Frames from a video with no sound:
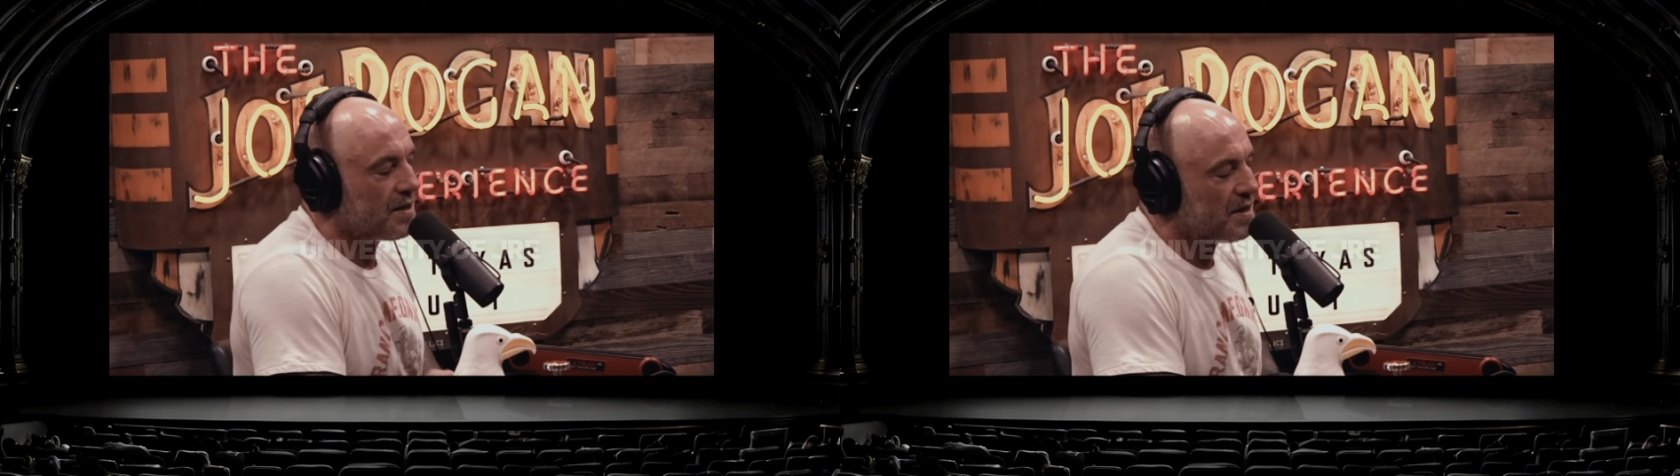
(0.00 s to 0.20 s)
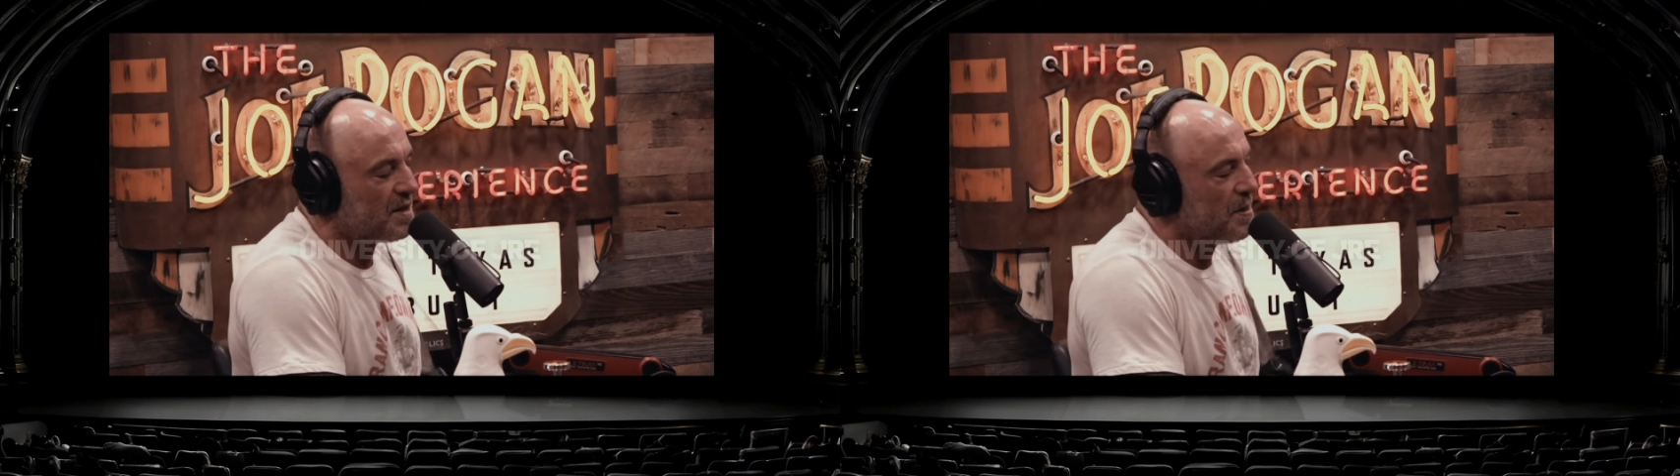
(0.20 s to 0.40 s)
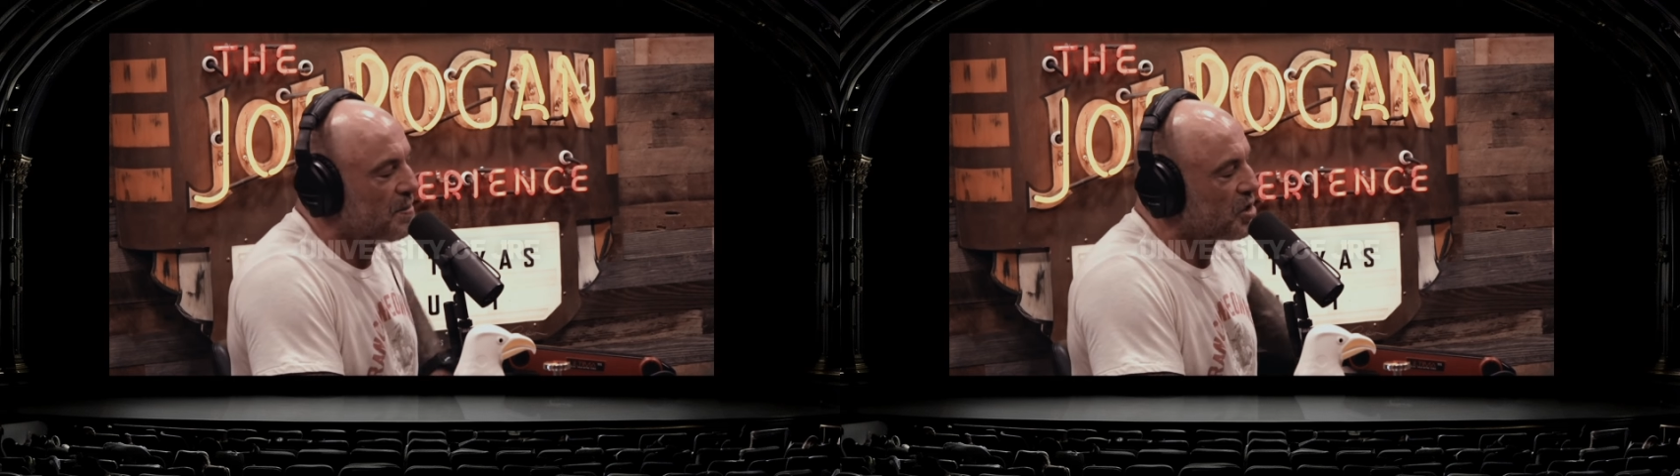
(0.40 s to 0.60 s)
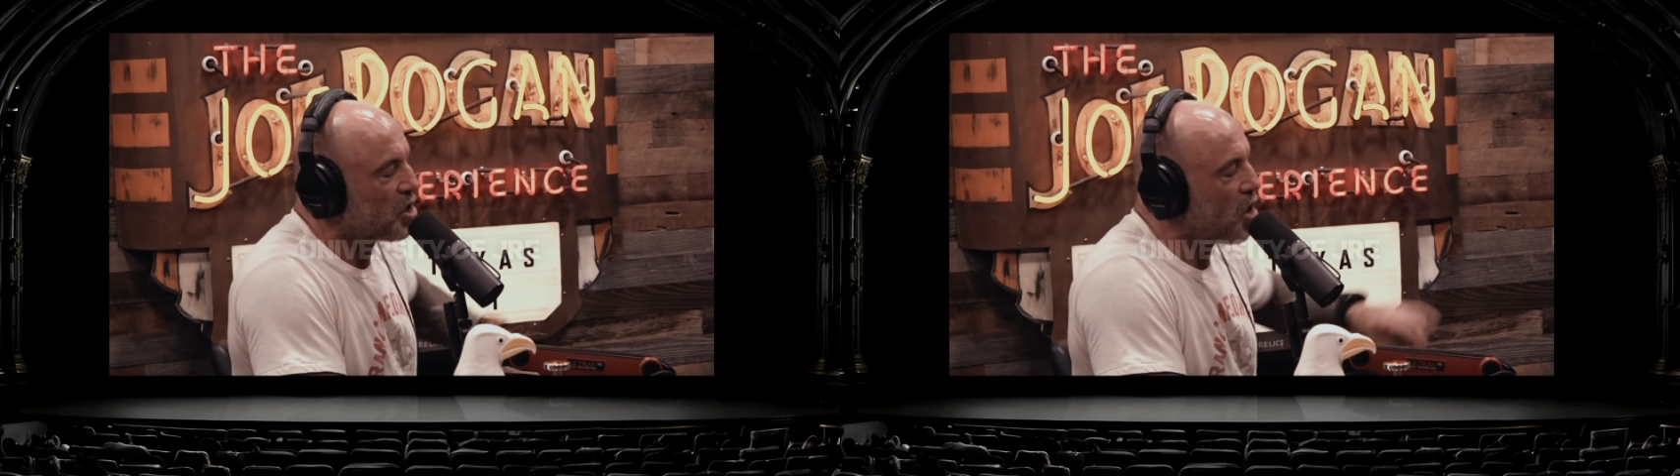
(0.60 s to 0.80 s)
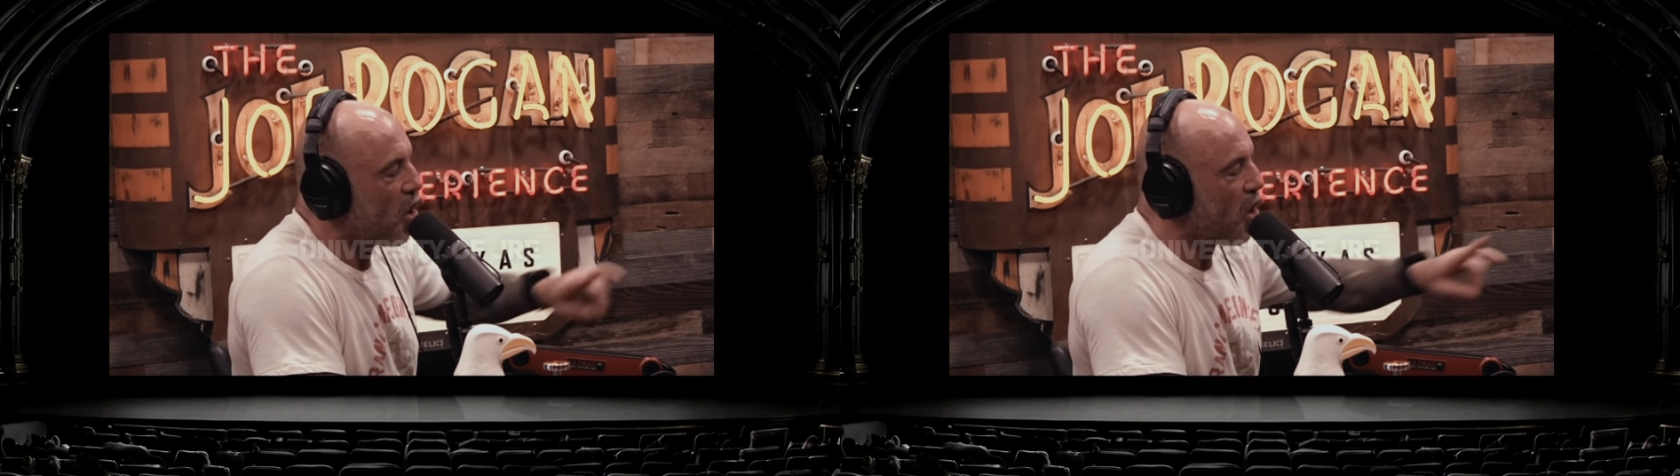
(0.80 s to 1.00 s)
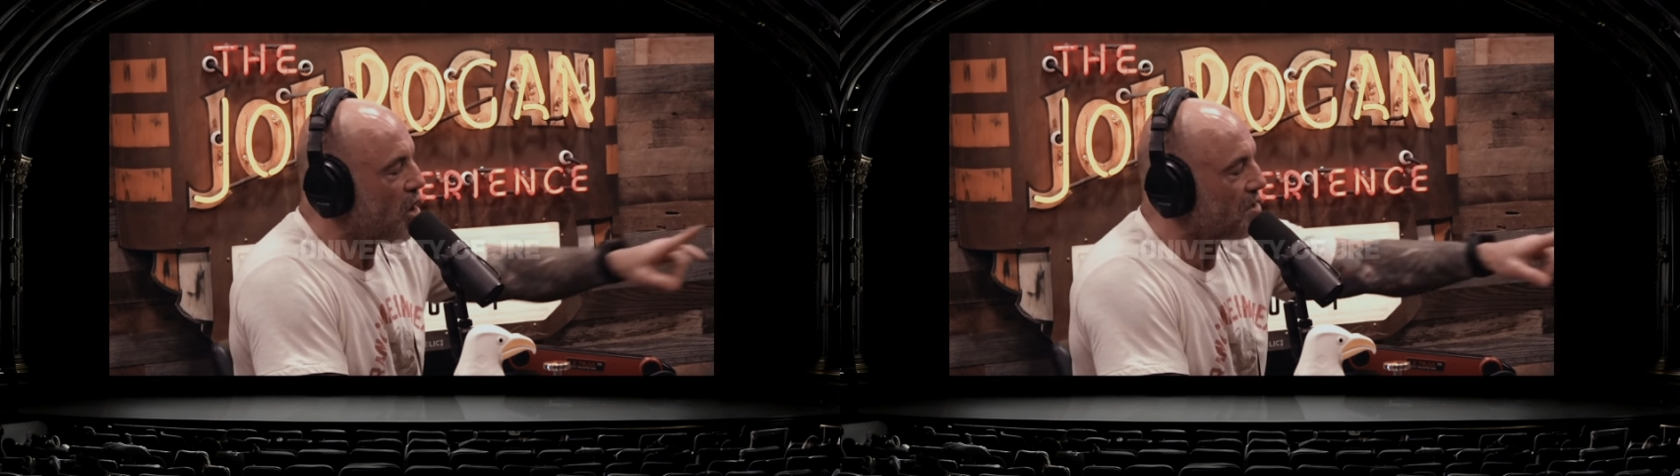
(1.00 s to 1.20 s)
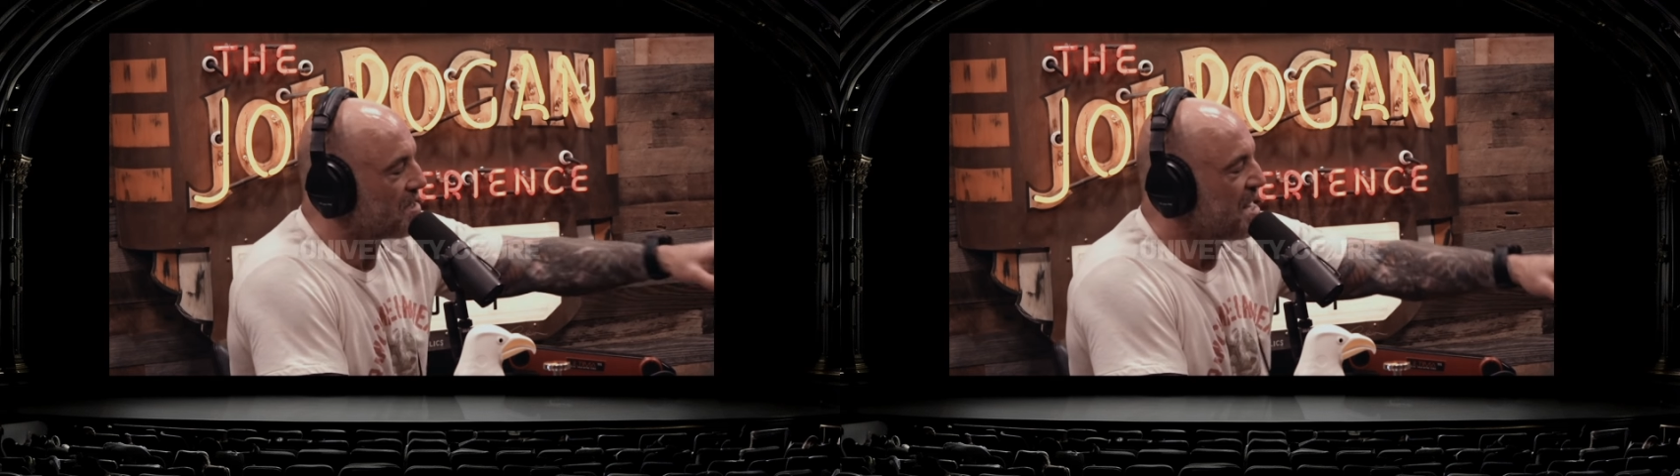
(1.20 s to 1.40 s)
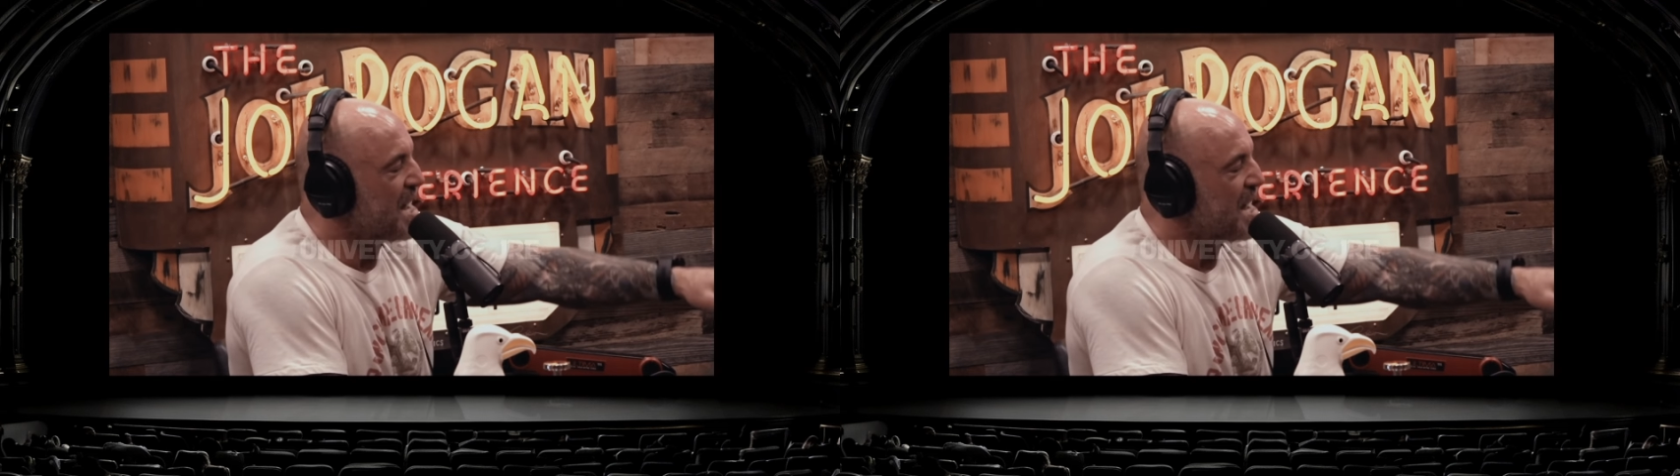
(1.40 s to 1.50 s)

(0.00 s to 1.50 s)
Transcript: and these people's cars